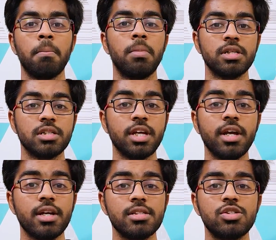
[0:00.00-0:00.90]
but the
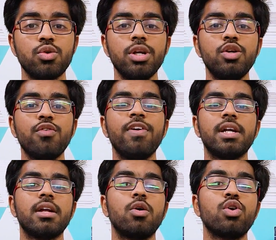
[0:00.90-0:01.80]
thing is you need to
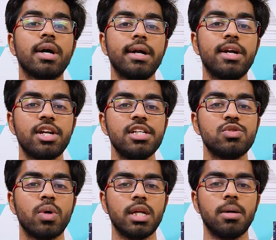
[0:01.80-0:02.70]
filter out
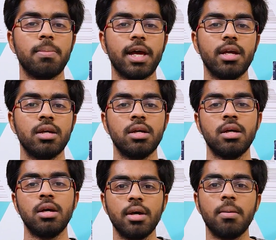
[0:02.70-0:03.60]
countries while applying,
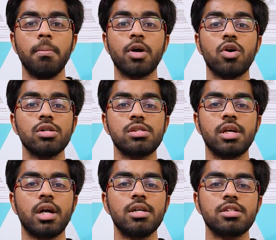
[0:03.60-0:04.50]
because
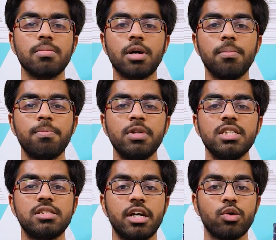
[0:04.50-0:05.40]
there are some
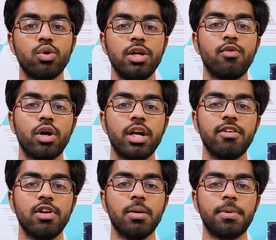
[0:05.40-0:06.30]
companies that only want
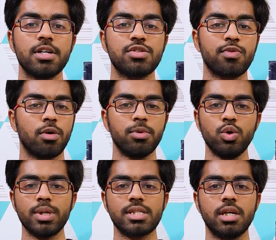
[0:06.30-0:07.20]
developers from
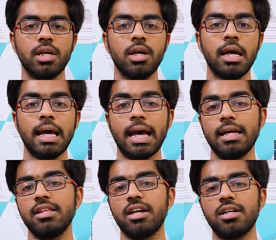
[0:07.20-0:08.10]
U S A
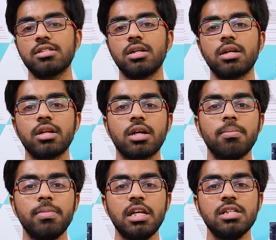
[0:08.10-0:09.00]
and there are certain
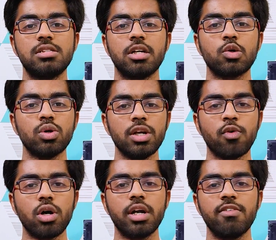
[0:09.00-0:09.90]
companies that only
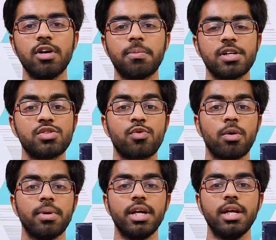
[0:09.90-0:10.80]
want developers
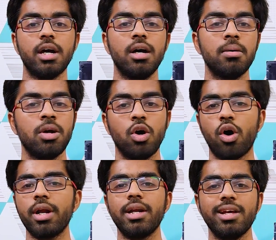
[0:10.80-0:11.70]
from India
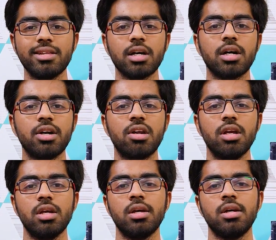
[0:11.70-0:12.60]
or any other
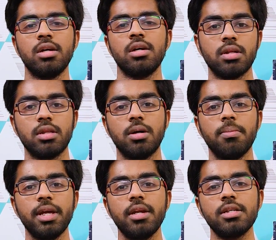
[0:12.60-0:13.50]
country. The
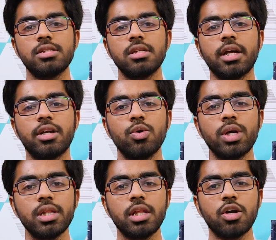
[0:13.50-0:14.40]
main reason that you
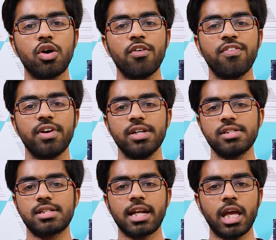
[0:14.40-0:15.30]
can think of
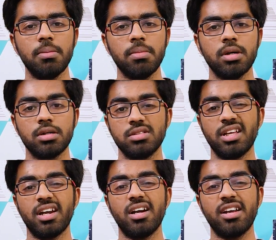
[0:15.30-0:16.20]
is time.
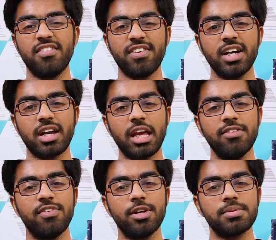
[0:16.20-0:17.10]
There are different
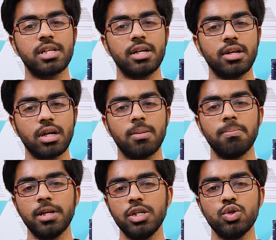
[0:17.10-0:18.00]
time frames that
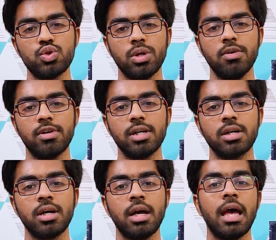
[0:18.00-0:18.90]
company usually
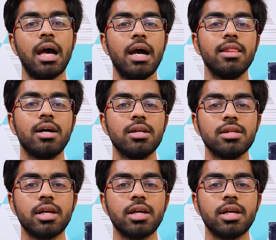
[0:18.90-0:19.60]
work, and the other